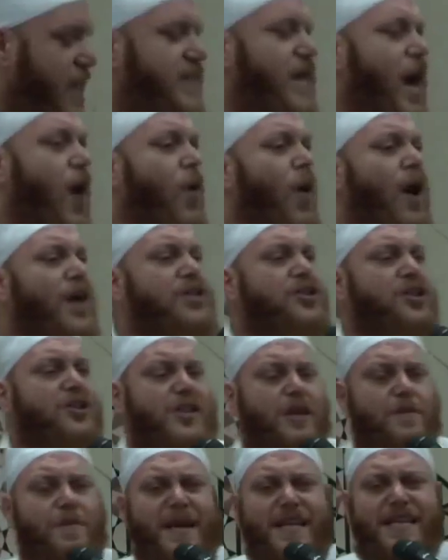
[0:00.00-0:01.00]
They want you
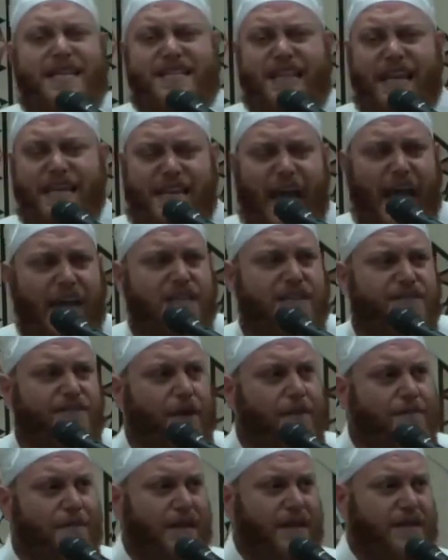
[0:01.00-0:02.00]
to be disattached
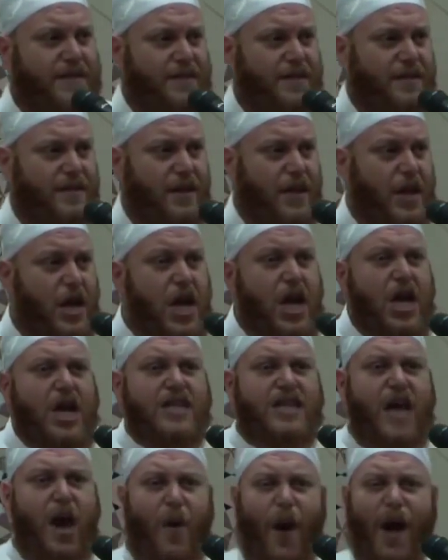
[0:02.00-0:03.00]
from it.
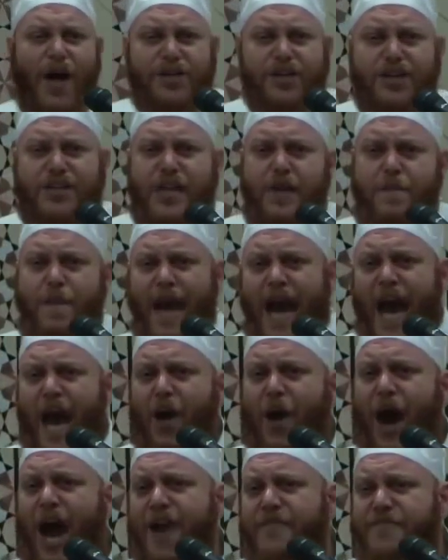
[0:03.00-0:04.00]
They want you to be
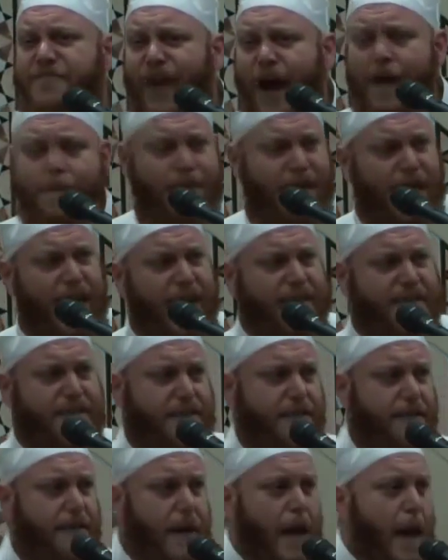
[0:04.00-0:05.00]
away from
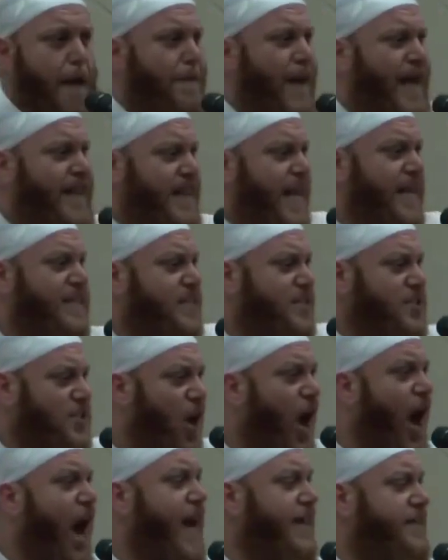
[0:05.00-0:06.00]
it. But this
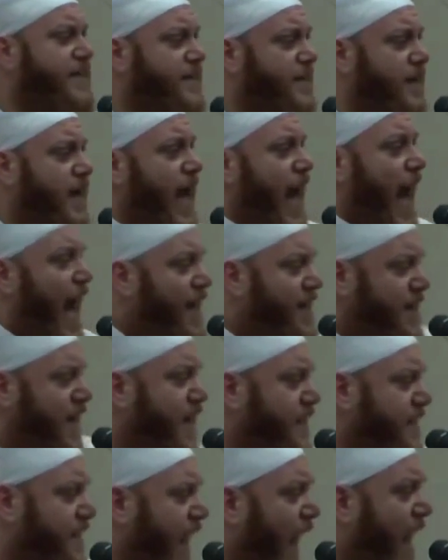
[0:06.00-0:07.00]
night and
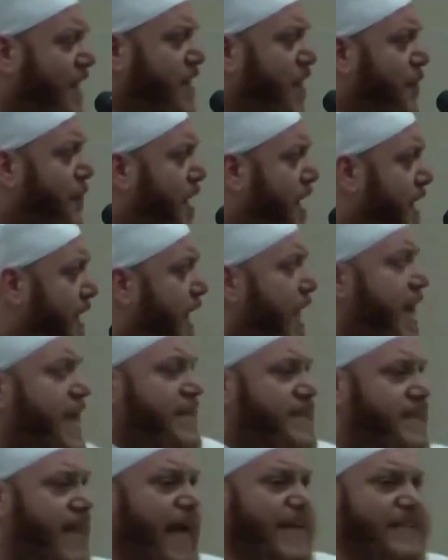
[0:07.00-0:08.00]
this gathering
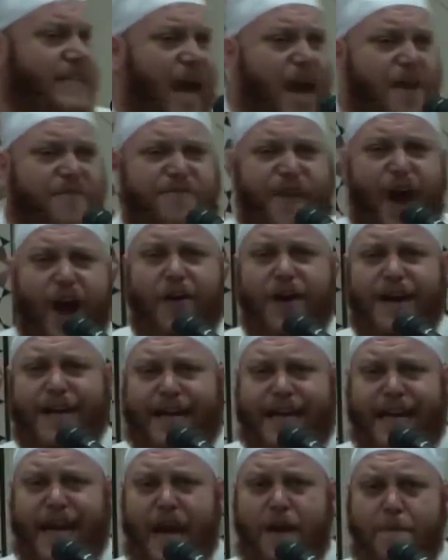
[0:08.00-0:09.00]
sends a very
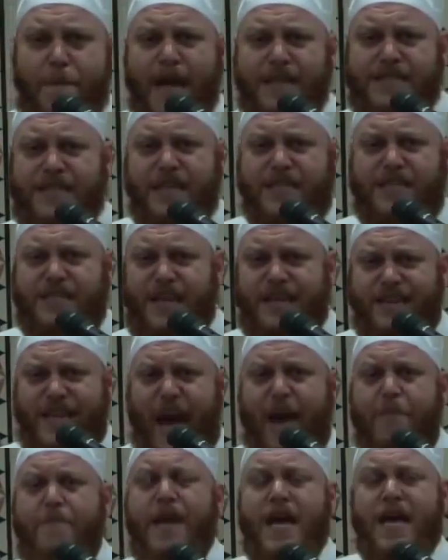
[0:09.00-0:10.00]
clear message to
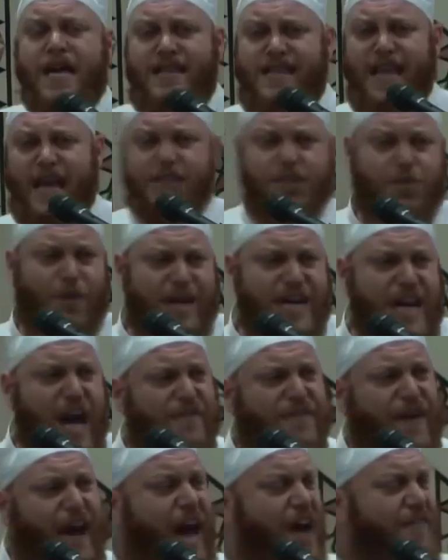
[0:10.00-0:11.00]
them. This will
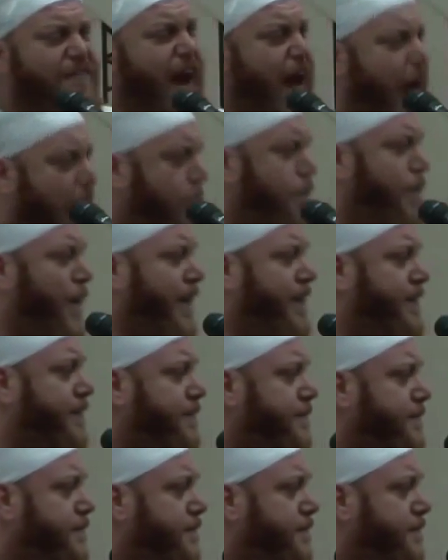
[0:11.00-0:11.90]
never ever happen.